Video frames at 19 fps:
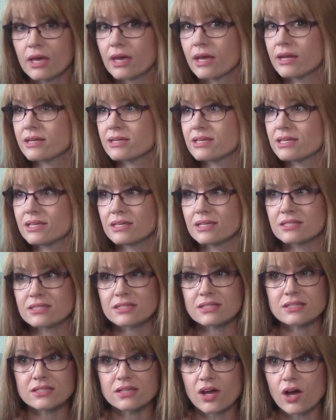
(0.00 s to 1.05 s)
and it
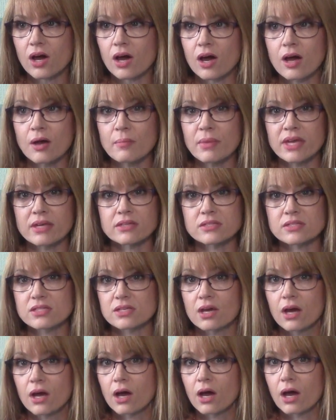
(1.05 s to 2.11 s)
isn't a comment
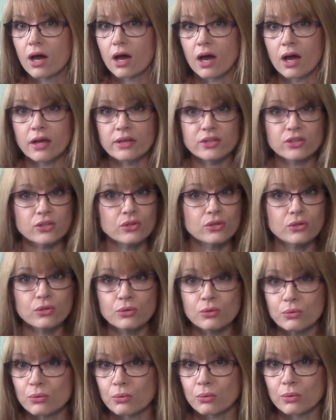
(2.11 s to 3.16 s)
on
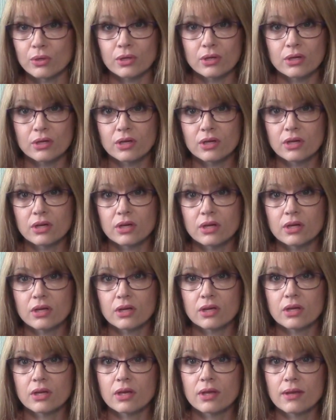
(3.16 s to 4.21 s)
you.
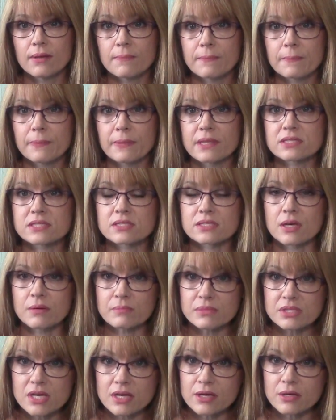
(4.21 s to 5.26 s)

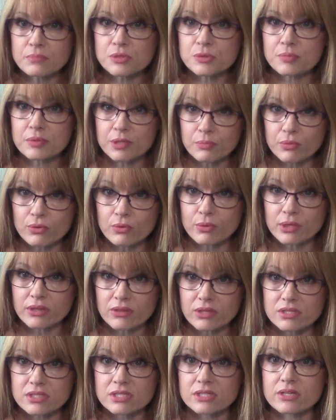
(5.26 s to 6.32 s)
Sometimes people with
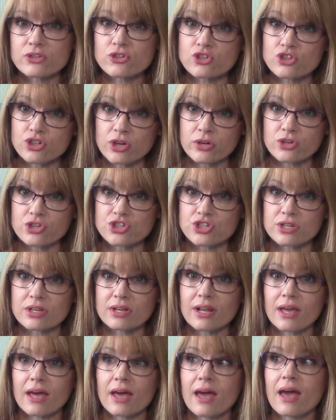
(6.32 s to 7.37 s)
this
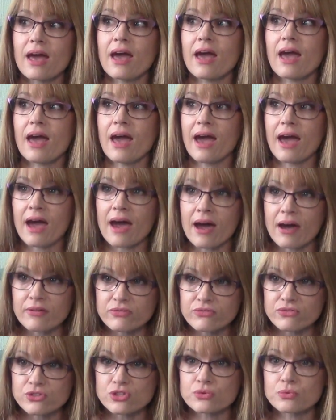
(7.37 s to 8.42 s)
conjunction
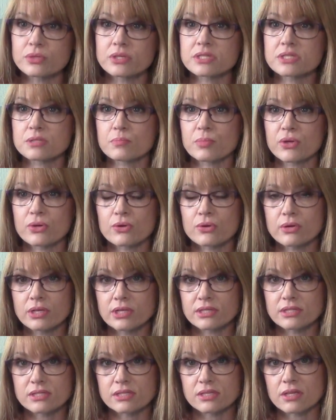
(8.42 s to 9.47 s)
have to
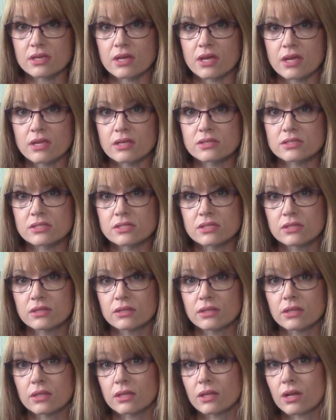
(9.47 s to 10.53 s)
experience things
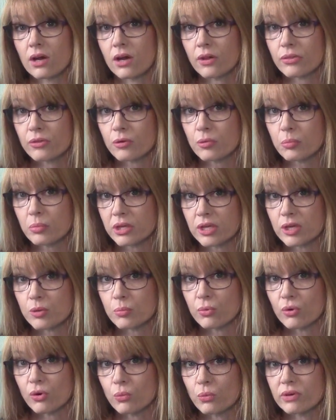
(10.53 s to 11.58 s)
that other
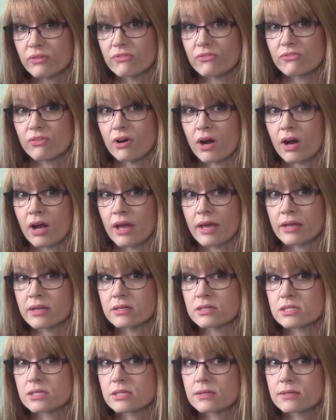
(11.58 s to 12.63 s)
people would
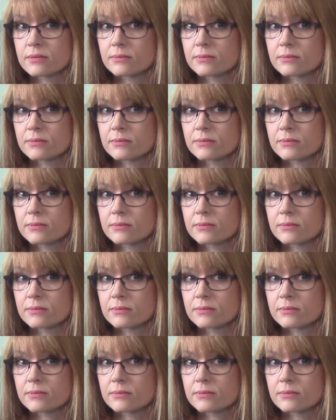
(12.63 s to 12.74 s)
find